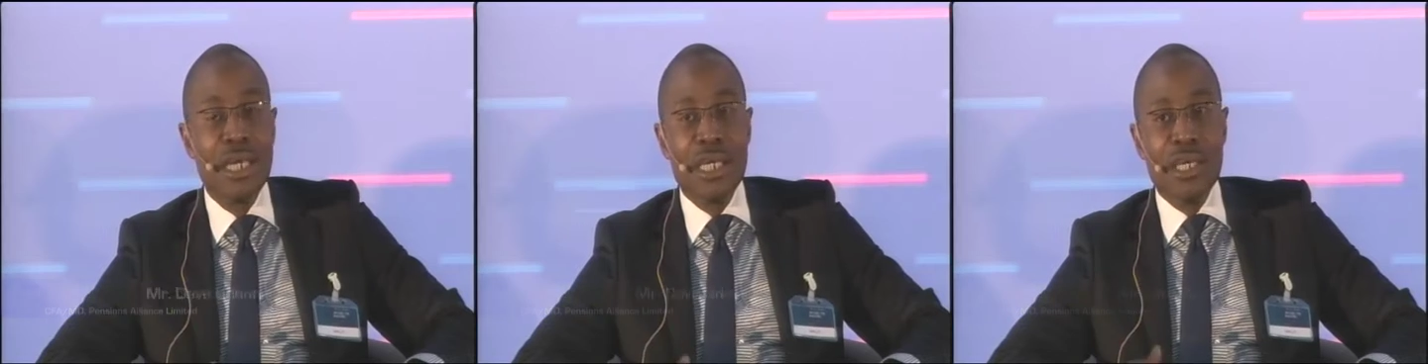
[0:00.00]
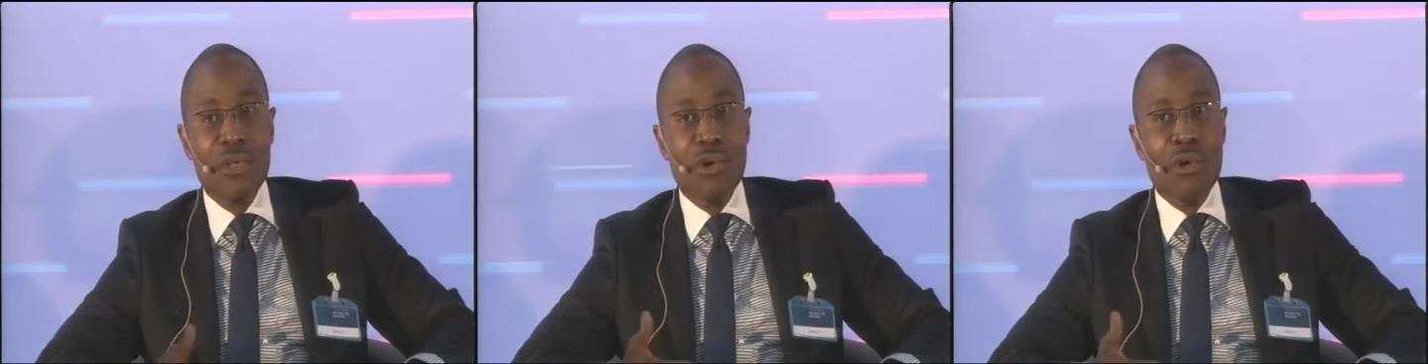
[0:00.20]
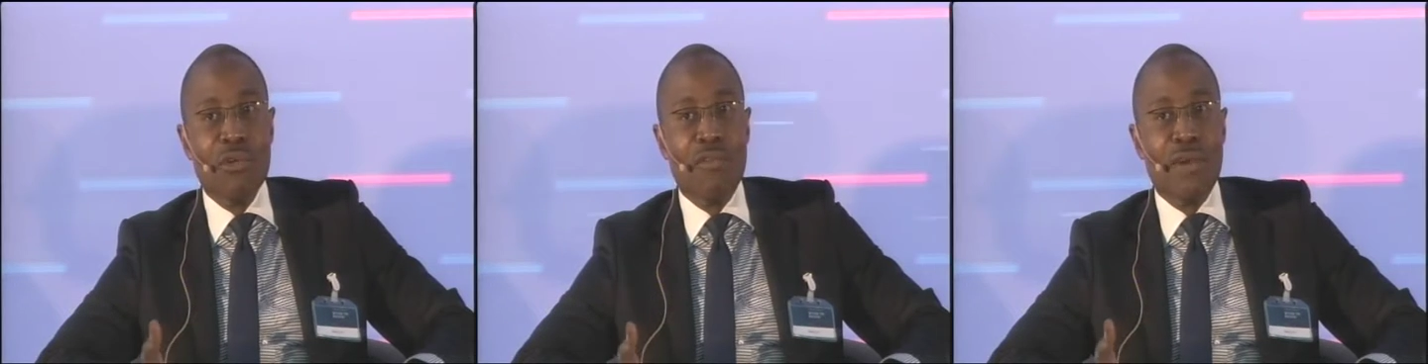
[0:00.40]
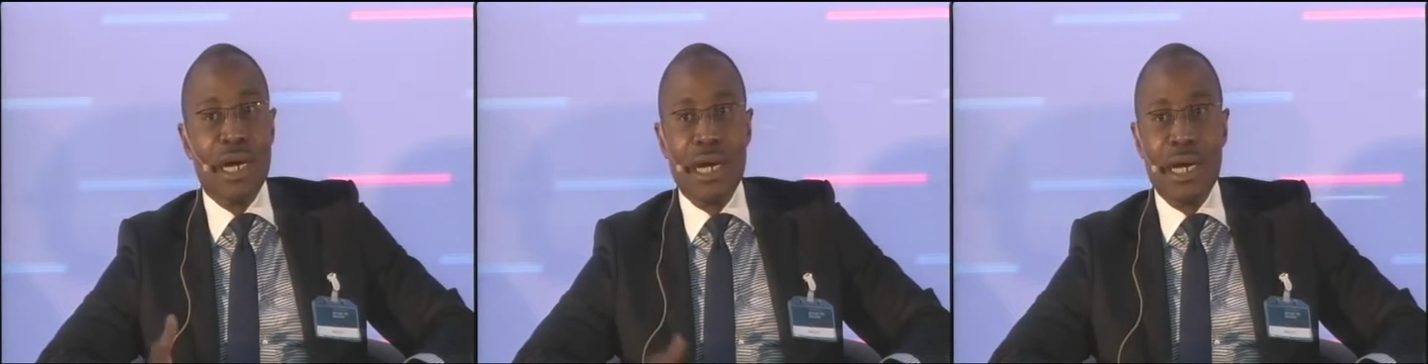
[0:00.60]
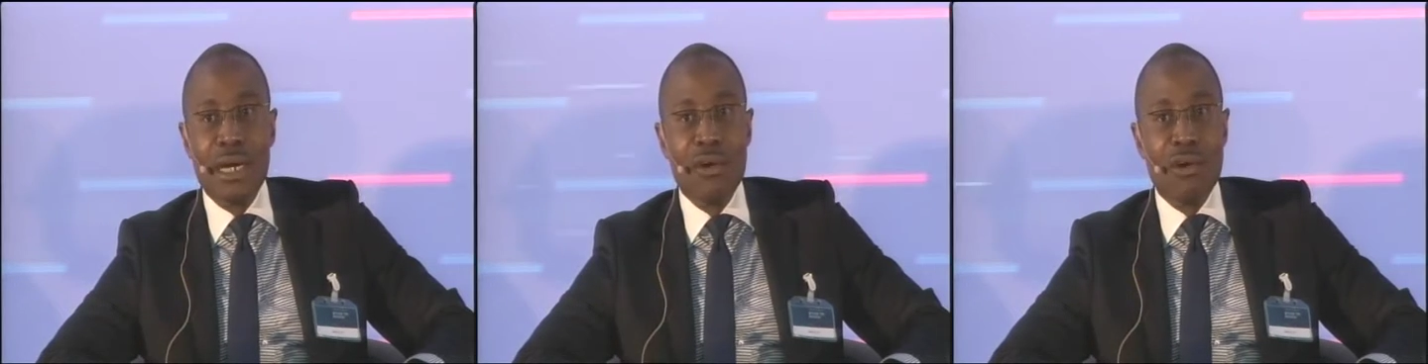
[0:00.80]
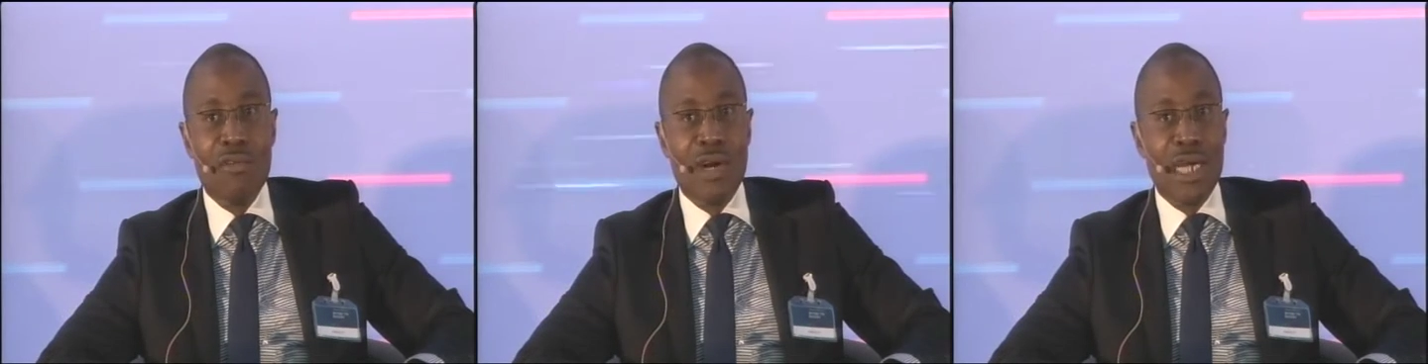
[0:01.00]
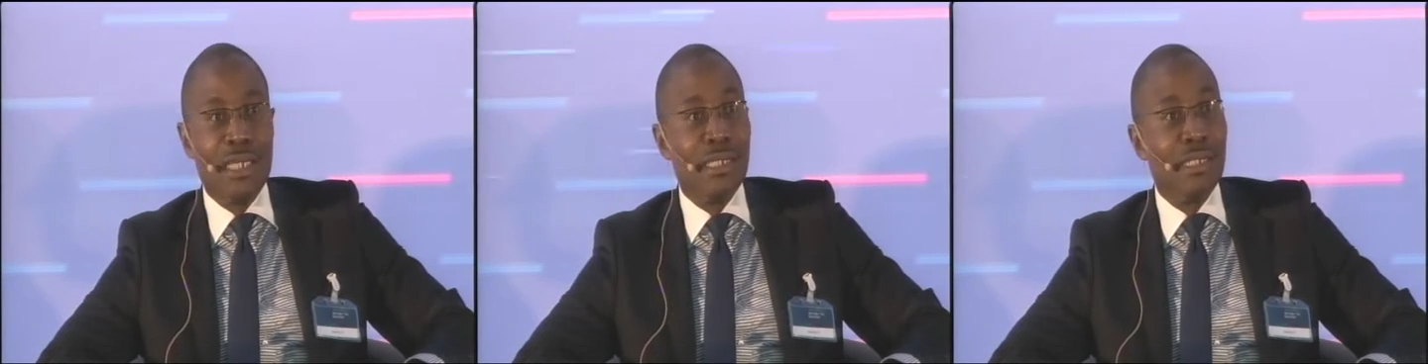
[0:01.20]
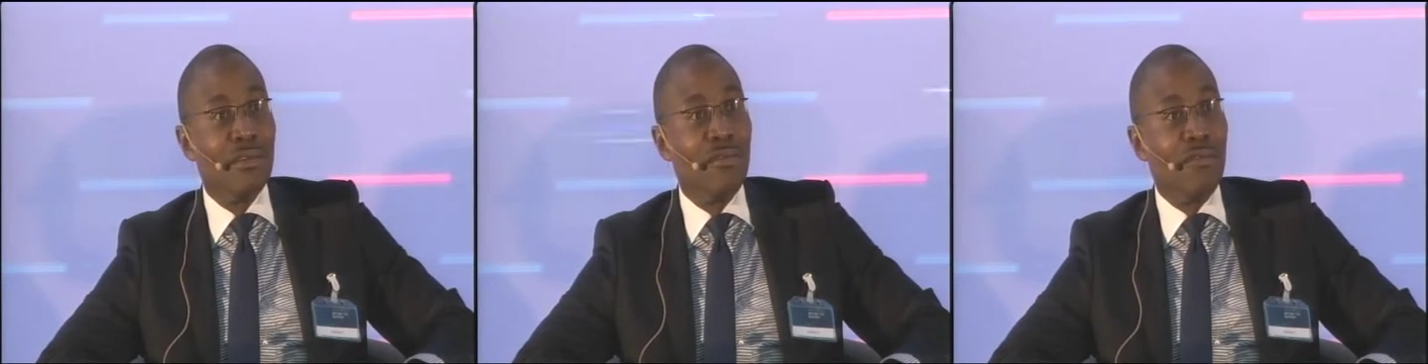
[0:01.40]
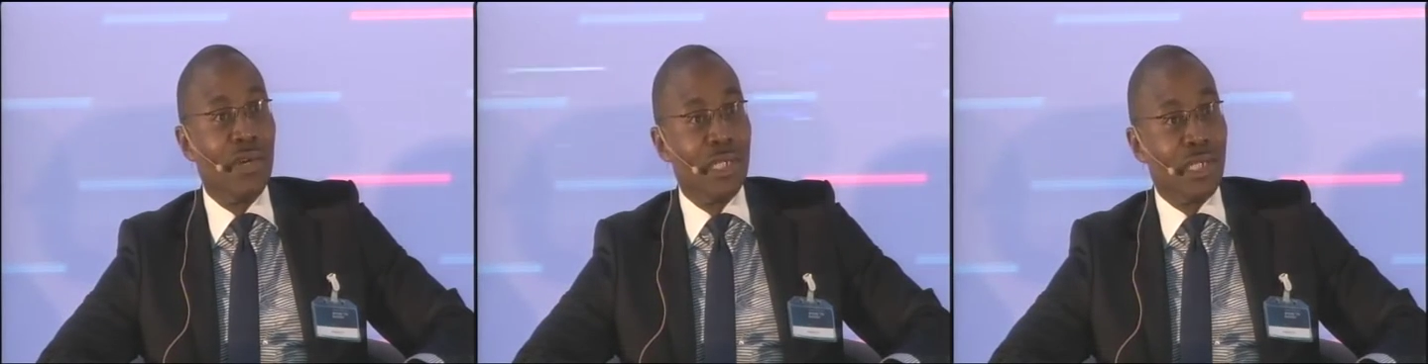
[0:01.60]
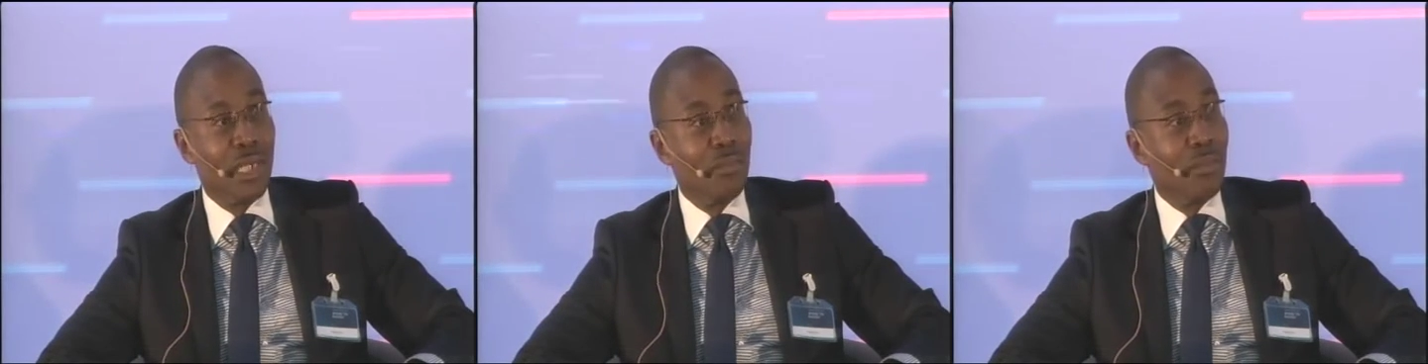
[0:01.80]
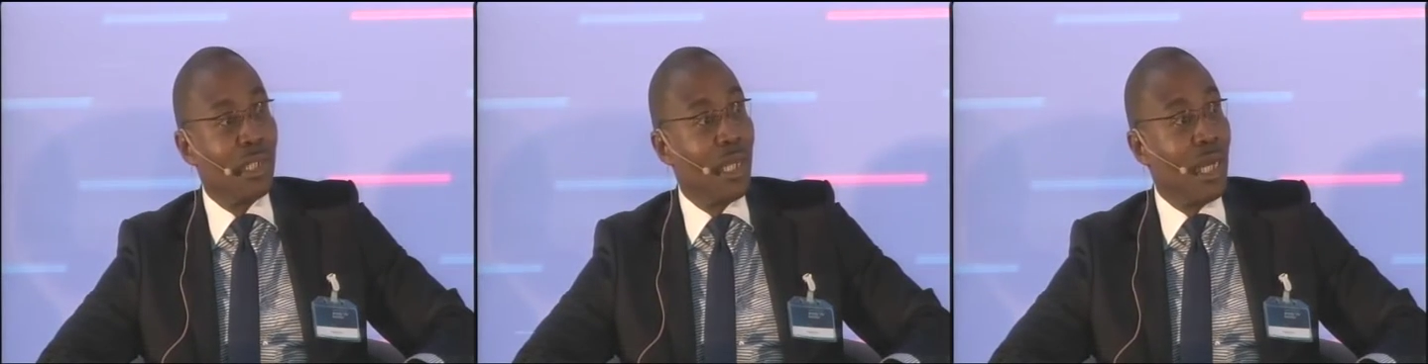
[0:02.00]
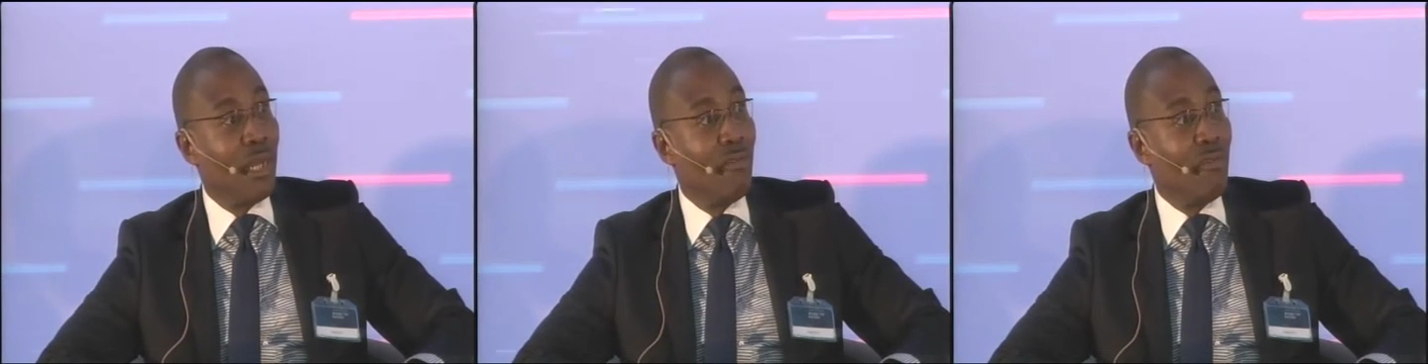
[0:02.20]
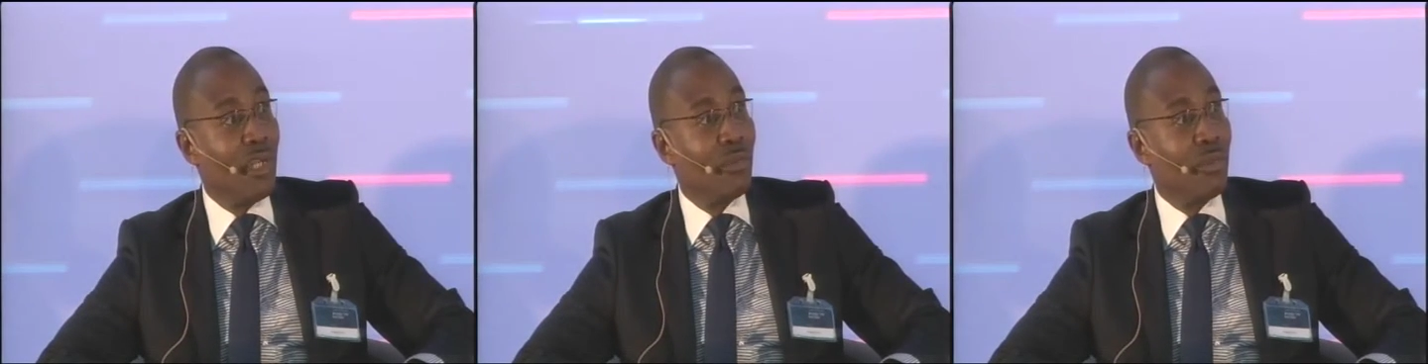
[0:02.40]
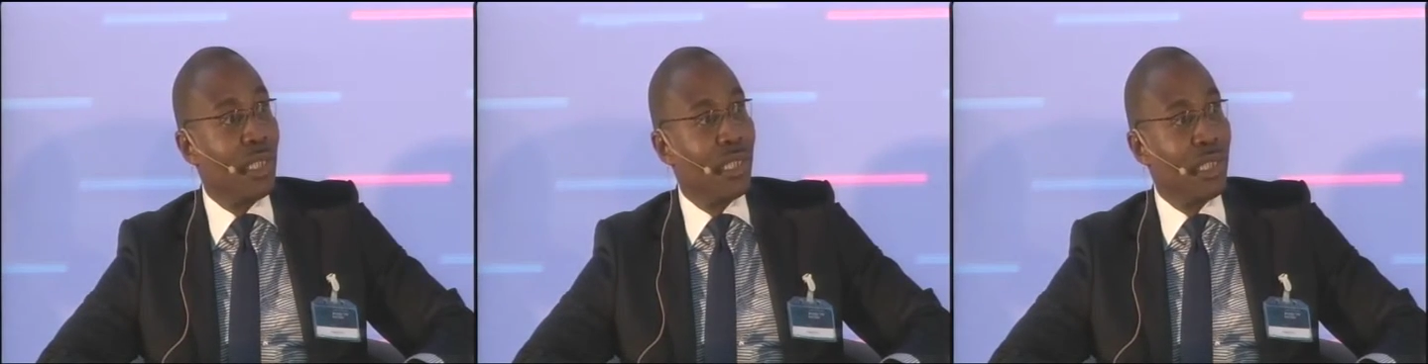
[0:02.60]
over the investment